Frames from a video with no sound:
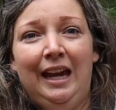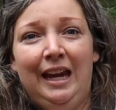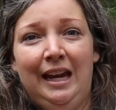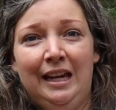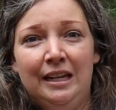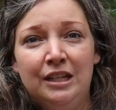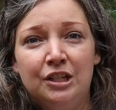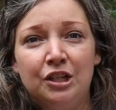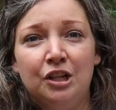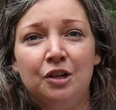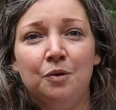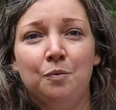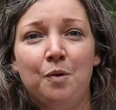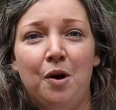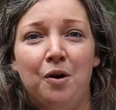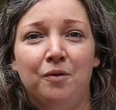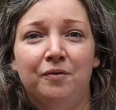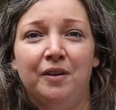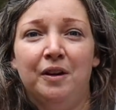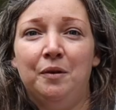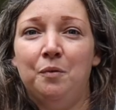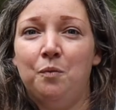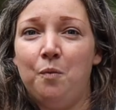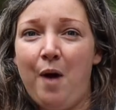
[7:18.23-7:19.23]

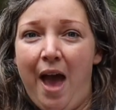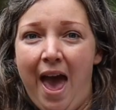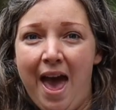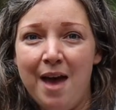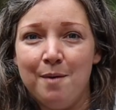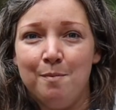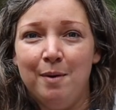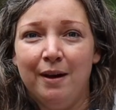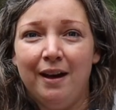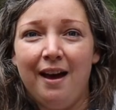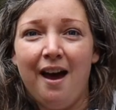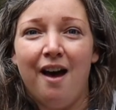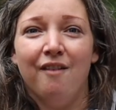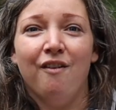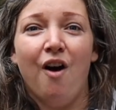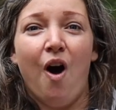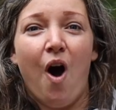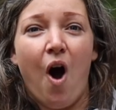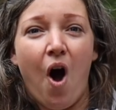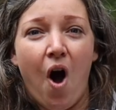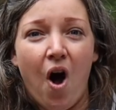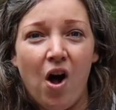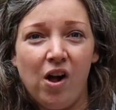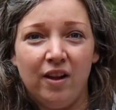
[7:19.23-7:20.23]
interwoven web of
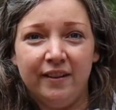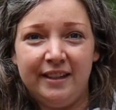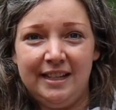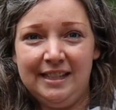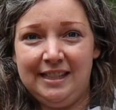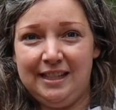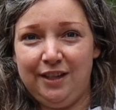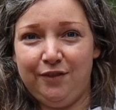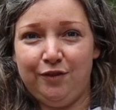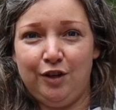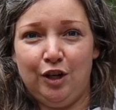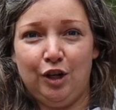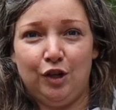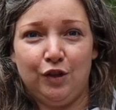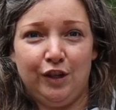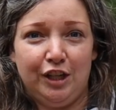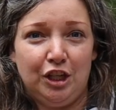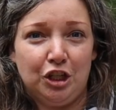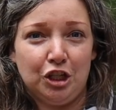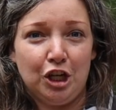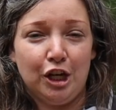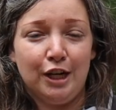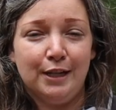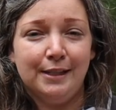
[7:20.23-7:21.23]
all these different
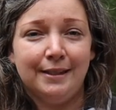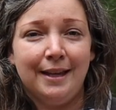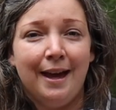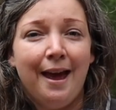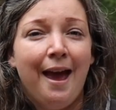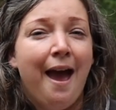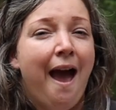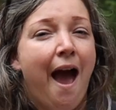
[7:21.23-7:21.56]
creatures,